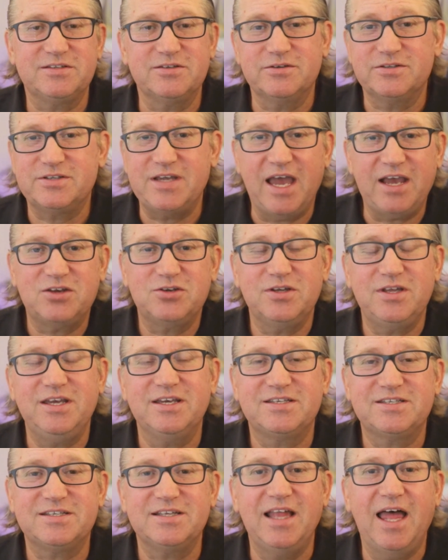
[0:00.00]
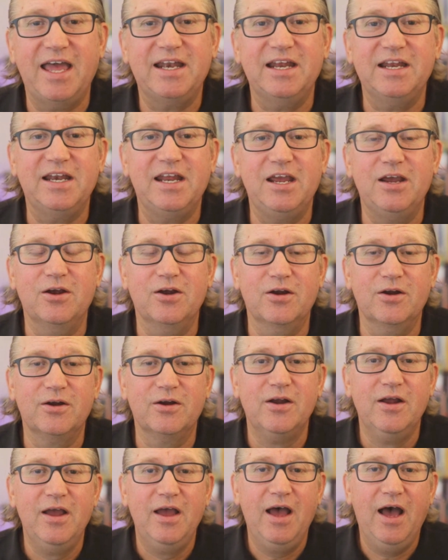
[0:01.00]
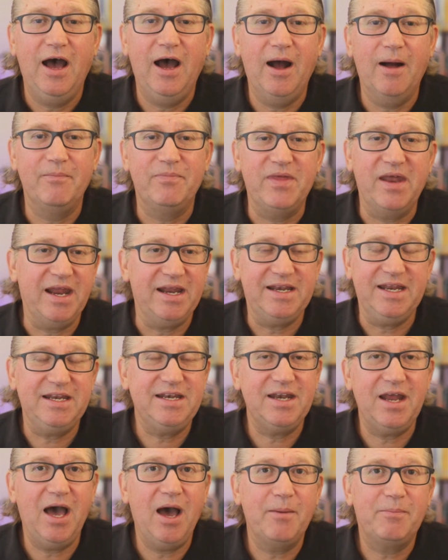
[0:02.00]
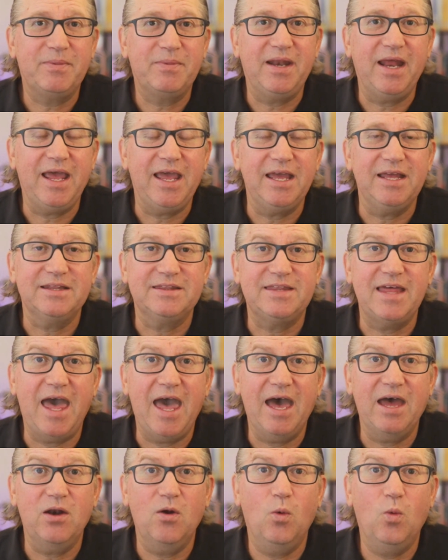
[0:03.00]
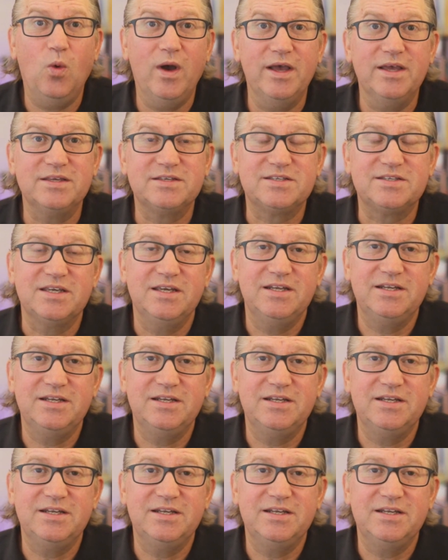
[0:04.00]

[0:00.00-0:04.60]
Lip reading: there's actually a slide in here that I didn't update that was